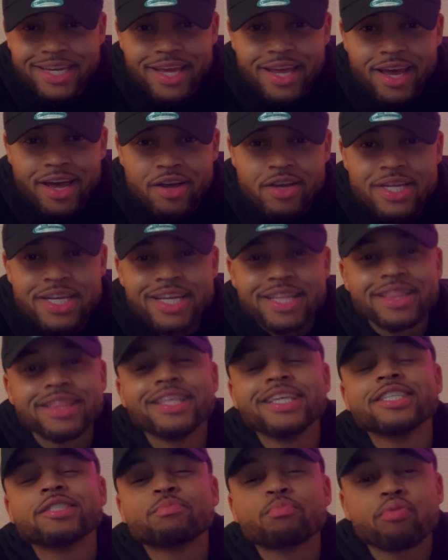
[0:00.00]
now.
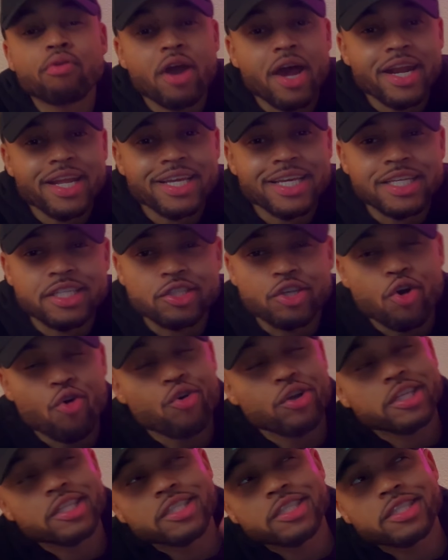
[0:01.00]
This product is
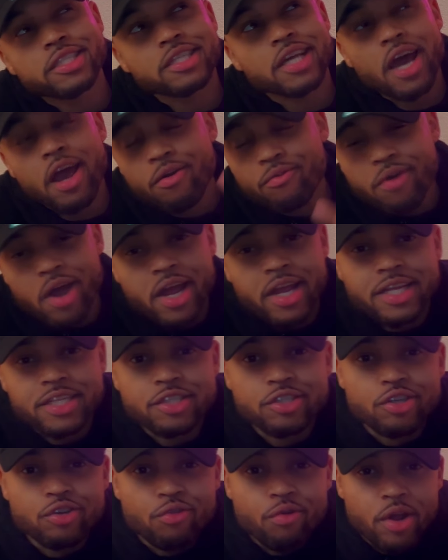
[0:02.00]
going to skyrocket
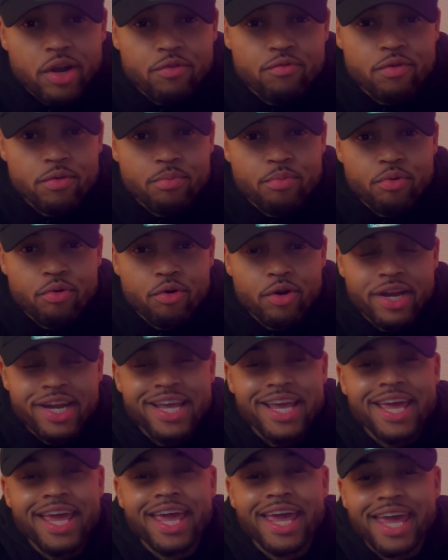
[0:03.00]
your credit report
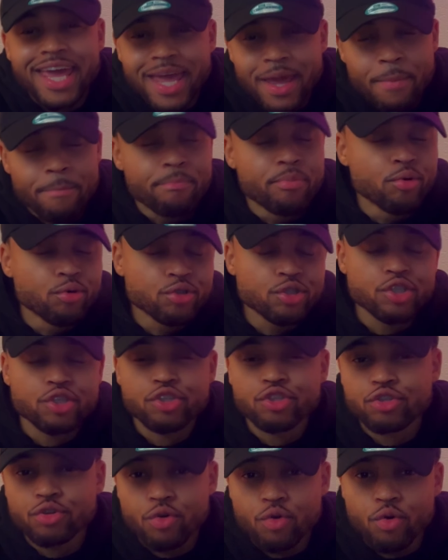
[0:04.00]
and boost your
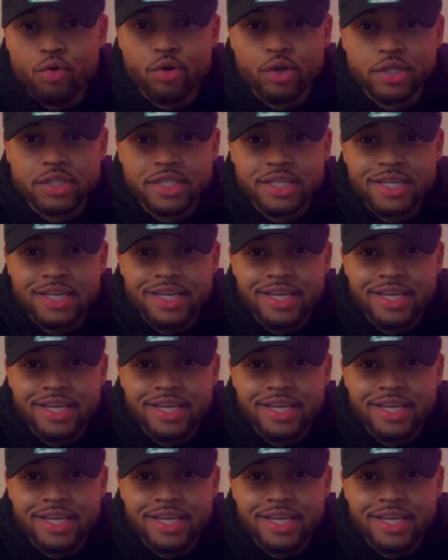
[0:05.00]
scores.